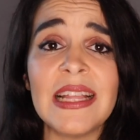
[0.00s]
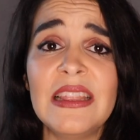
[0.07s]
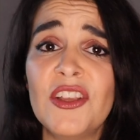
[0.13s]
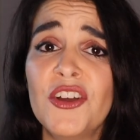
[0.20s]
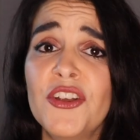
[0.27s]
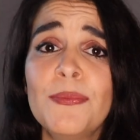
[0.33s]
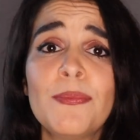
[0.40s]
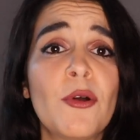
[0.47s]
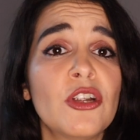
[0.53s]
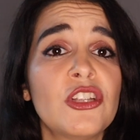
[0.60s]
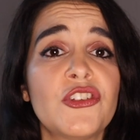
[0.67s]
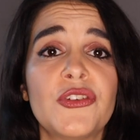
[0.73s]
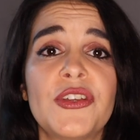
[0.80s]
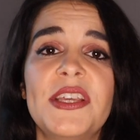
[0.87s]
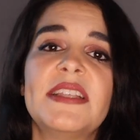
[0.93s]
learn
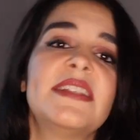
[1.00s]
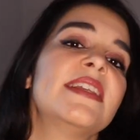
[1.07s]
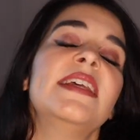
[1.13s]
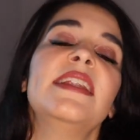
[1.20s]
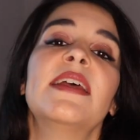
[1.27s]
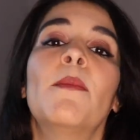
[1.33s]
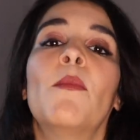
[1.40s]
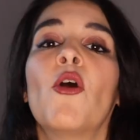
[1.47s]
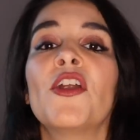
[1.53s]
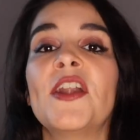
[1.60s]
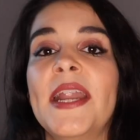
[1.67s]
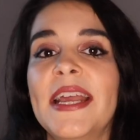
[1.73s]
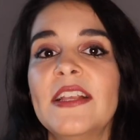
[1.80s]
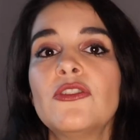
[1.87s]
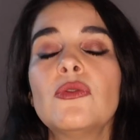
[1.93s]
Portuguese in a more
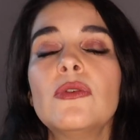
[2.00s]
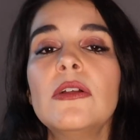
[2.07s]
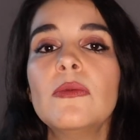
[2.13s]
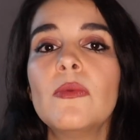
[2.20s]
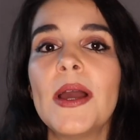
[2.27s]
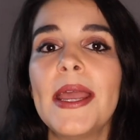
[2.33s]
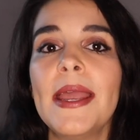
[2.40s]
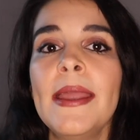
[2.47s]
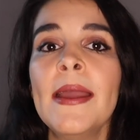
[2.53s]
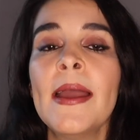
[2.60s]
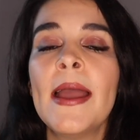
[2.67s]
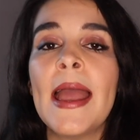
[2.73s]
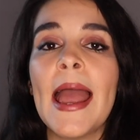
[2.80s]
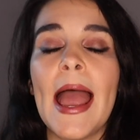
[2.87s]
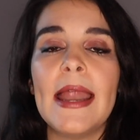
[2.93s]
natural way
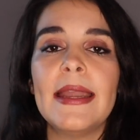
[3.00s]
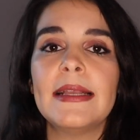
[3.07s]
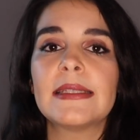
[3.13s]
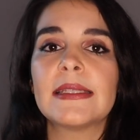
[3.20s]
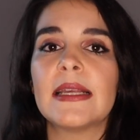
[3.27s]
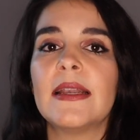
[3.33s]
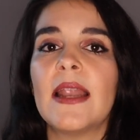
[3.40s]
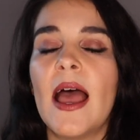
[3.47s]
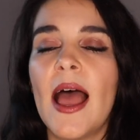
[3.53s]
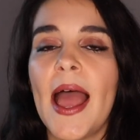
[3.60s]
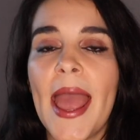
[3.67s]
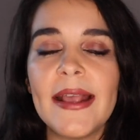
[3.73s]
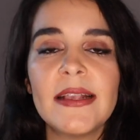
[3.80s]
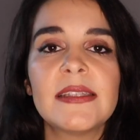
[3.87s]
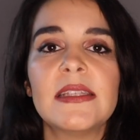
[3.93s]
and it's an
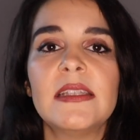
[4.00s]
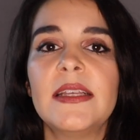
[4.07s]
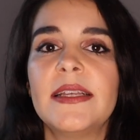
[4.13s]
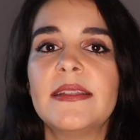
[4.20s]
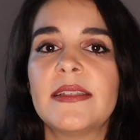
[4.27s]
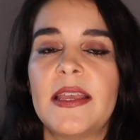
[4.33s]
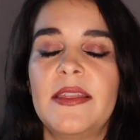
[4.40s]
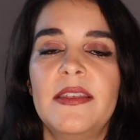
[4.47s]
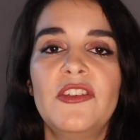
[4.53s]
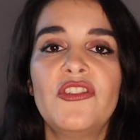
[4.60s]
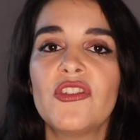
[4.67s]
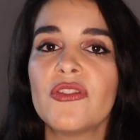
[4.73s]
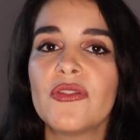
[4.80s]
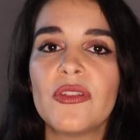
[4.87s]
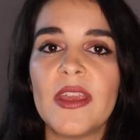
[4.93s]
excellent
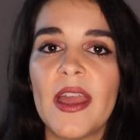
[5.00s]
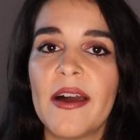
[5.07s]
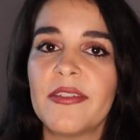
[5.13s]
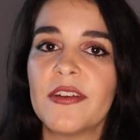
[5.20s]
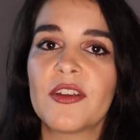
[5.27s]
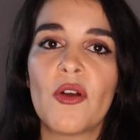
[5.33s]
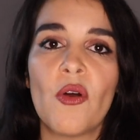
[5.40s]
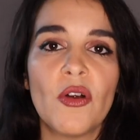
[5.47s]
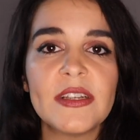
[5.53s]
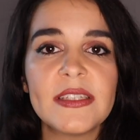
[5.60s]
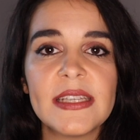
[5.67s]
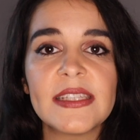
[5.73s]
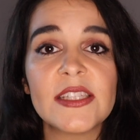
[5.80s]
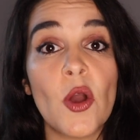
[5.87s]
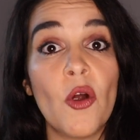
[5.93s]
addition to the other
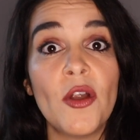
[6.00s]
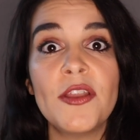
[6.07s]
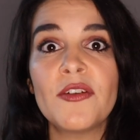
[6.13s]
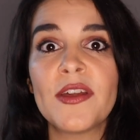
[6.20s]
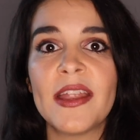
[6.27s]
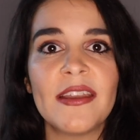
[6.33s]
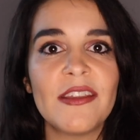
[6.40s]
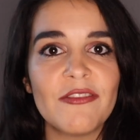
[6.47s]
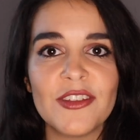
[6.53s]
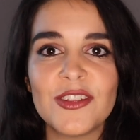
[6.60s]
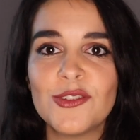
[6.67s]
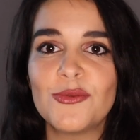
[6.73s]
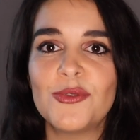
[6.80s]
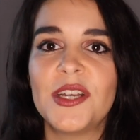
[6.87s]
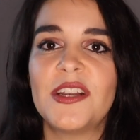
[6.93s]
courses or you can even
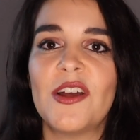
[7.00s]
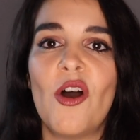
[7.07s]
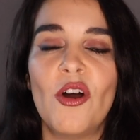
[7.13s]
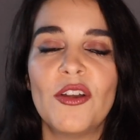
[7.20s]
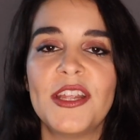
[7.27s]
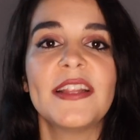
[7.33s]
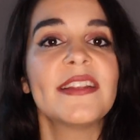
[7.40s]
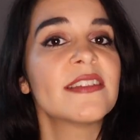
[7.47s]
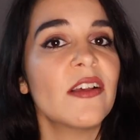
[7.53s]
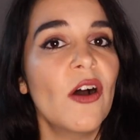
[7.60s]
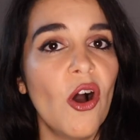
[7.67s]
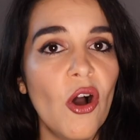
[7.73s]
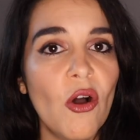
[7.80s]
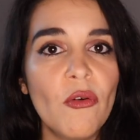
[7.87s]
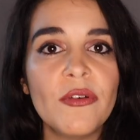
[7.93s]
do it on its
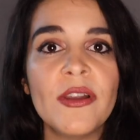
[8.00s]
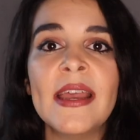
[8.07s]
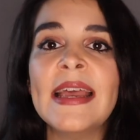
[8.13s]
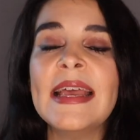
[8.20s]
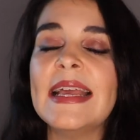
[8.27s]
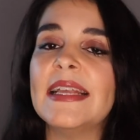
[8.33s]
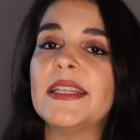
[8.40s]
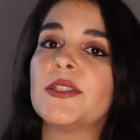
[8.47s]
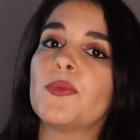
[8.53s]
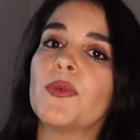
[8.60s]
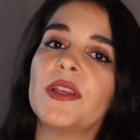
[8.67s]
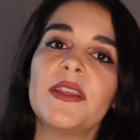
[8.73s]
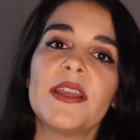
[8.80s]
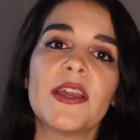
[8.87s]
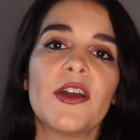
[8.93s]
own. It's
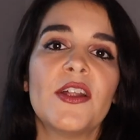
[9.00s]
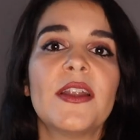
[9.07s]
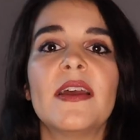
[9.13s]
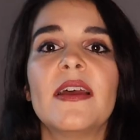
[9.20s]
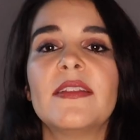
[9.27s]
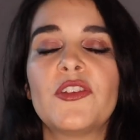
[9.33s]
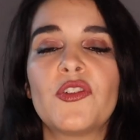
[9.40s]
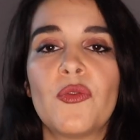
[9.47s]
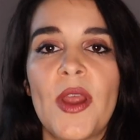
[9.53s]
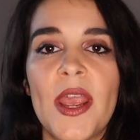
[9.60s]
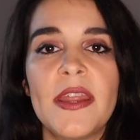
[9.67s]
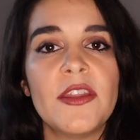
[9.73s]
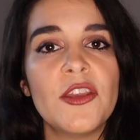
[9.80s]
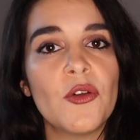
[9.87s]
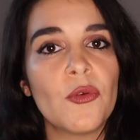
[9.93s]
really gonna
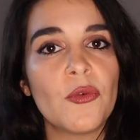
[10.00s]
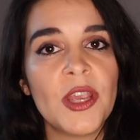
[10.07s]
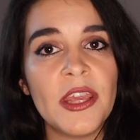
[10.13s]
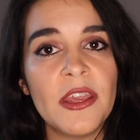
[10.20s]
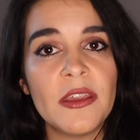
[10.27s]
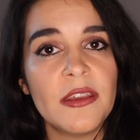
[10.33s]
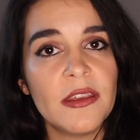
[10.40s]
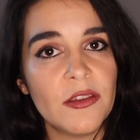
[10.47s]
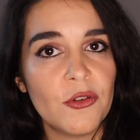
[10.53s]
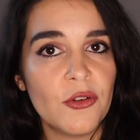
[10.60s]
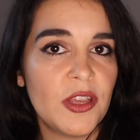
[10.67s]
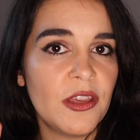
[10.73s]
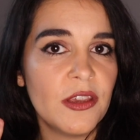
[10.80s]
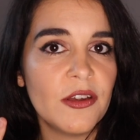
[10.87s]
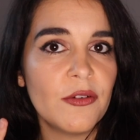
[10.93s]
train your, your
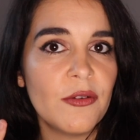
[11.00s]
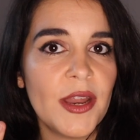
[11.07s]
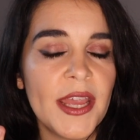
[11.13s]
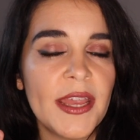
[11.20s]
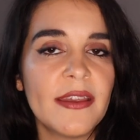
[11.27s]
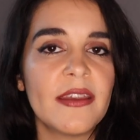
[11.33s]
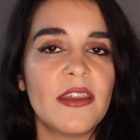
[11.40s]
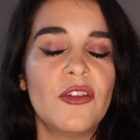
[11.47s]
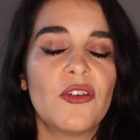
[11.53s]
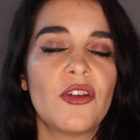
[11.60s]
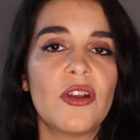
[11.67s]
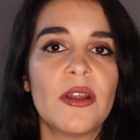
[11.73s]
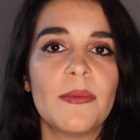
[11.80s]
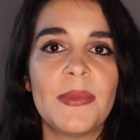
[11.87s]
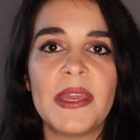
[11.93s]
hearing, you're
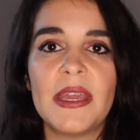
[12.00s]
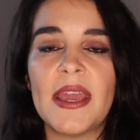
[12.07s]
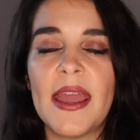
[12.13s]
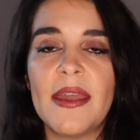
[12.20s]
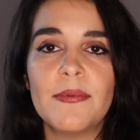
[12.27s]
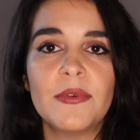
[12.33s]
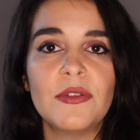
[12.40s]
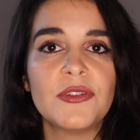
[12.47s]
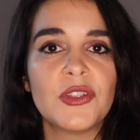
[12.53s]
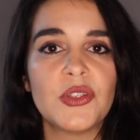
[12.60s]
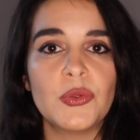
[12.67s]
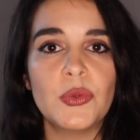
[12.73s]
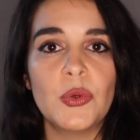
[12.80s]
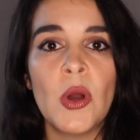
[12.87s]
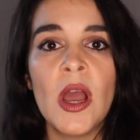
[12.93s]
gonna be able
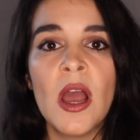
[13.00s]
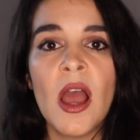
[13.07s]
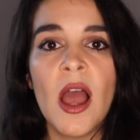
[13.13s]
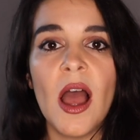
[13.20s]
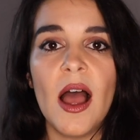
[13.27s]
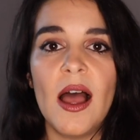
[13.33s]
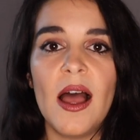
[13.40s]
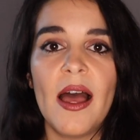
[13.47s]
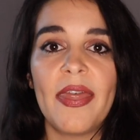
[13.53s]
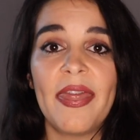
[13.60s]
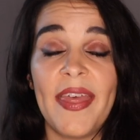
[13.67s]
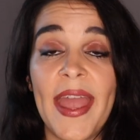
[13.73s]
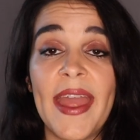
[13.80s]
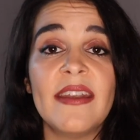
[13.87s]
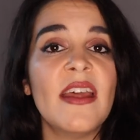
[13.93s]
to uh,
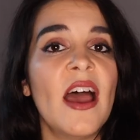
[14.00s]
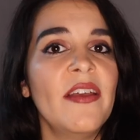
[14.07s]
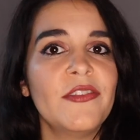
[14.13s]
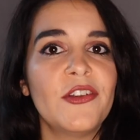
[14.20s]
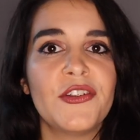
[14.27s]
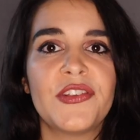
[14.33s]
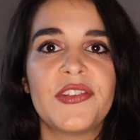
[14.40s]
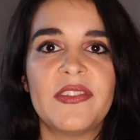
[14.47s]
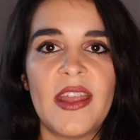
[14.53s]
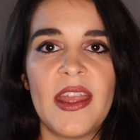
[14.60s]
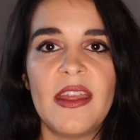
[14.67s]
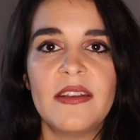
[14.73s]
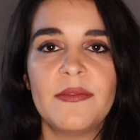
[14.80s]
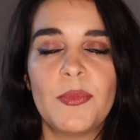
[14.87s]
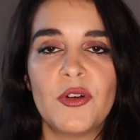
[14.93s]
then
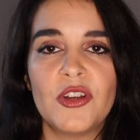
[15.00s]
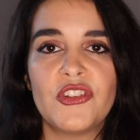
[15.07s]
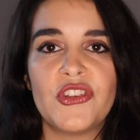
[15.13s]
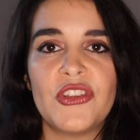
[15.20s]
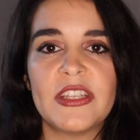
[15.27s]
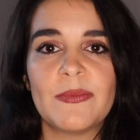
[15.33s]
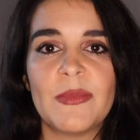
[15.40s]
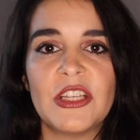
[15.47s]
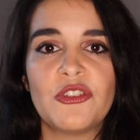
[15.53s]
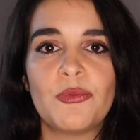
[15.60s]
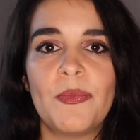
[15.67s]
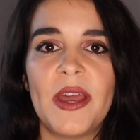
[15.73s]
understand Portuguese much